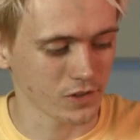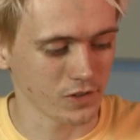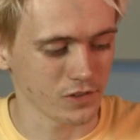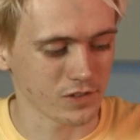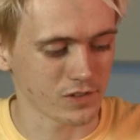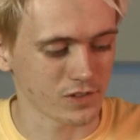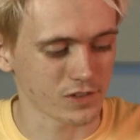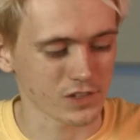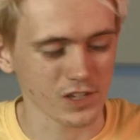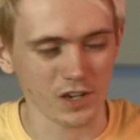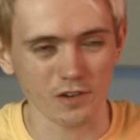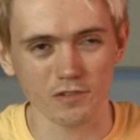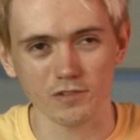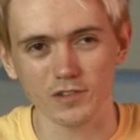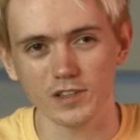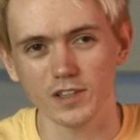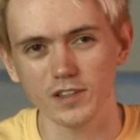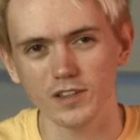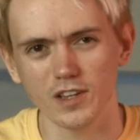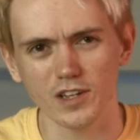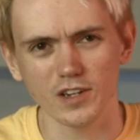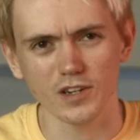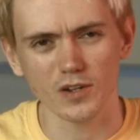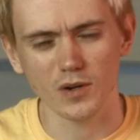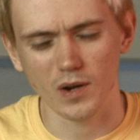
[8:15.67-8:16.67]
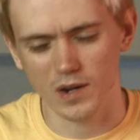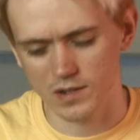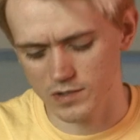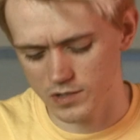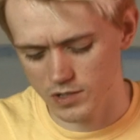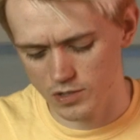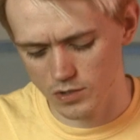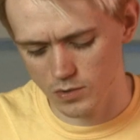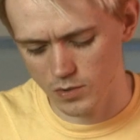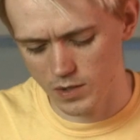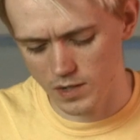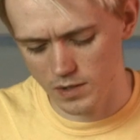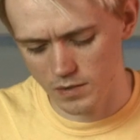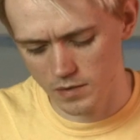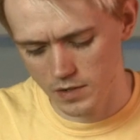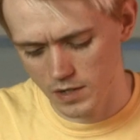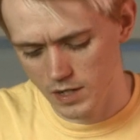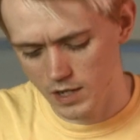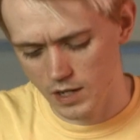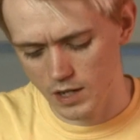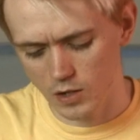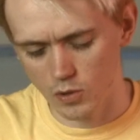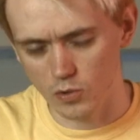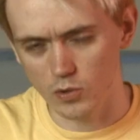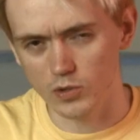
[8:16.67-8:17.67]
because generally they know how to do it,
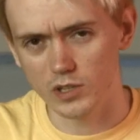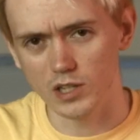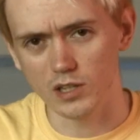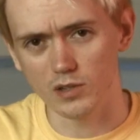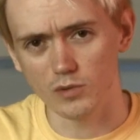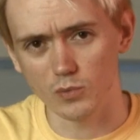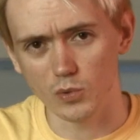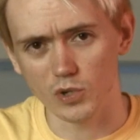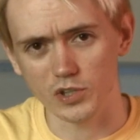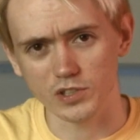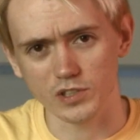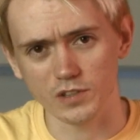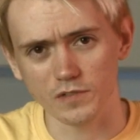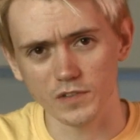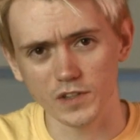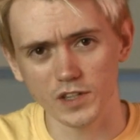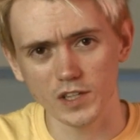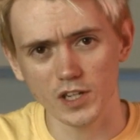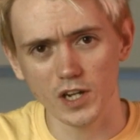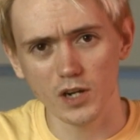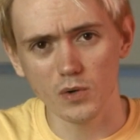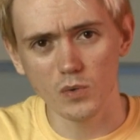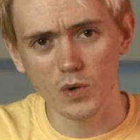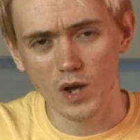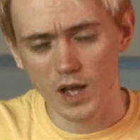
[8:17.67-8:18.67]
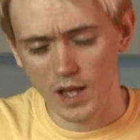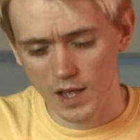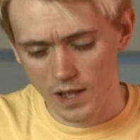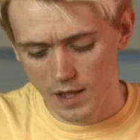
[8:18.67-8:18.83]
or they'll watch a video.